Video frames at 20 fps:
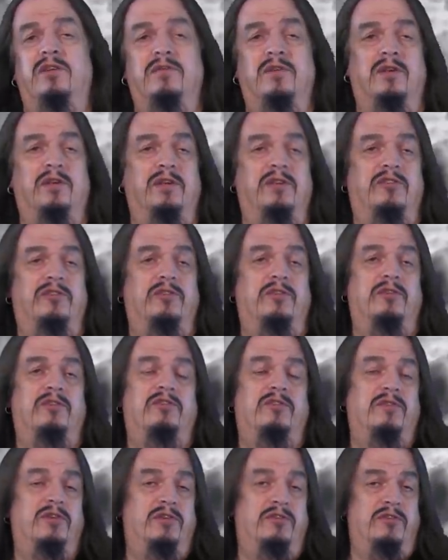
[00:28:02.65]
in the various
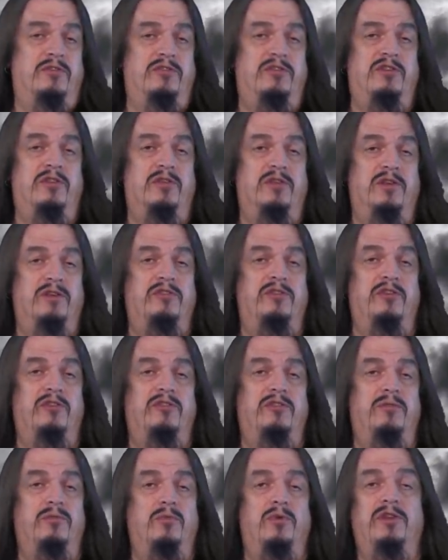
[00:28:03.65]
series of the tertiary
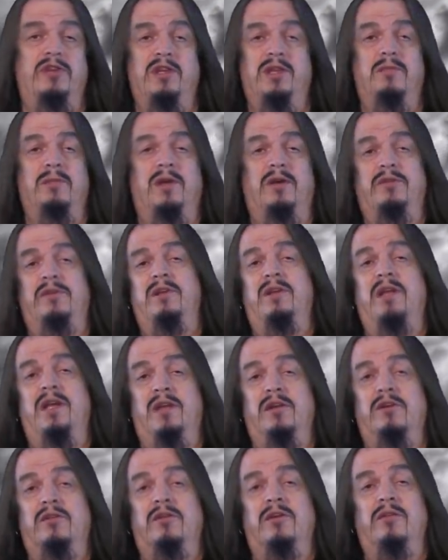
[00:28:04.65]
system with the amount that
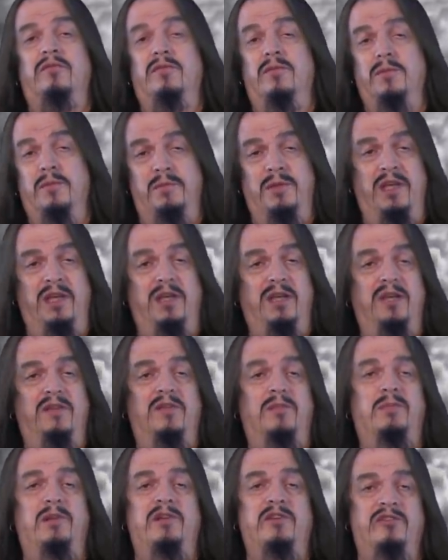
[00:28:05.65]
had occurred from the beginning of
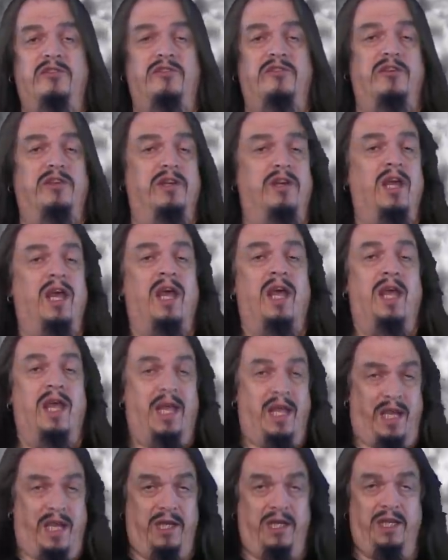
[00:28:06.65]
the Pleistocene,
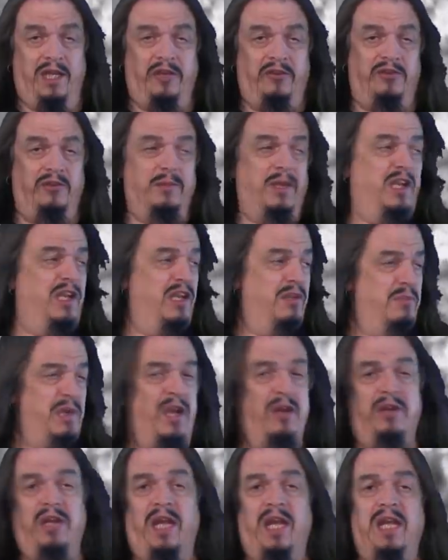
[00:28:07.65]
and he estimated
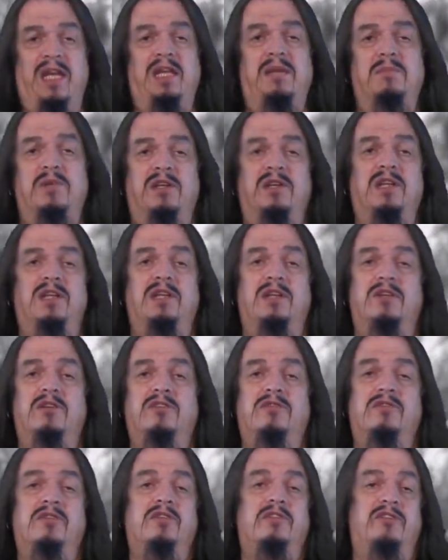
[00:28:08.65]
about eighty million
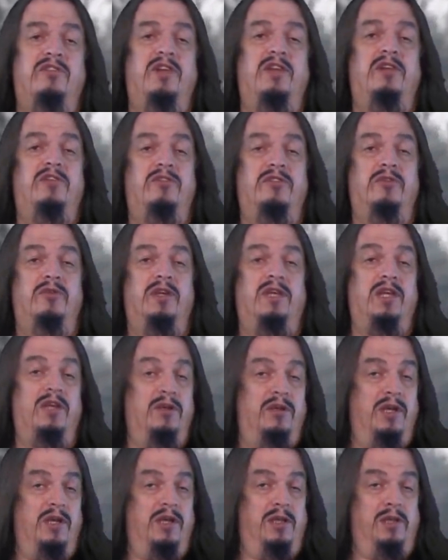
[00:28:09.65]
years for the Cenozoic
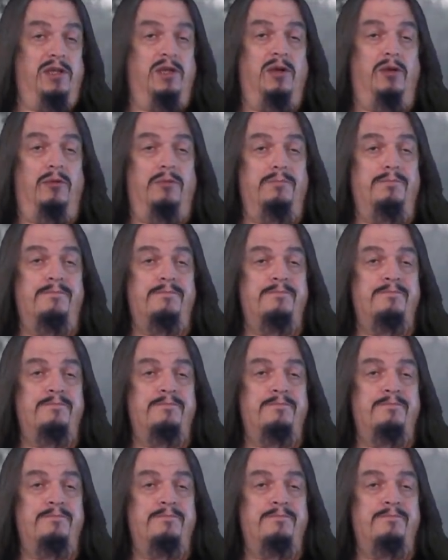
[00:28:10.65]
era alone.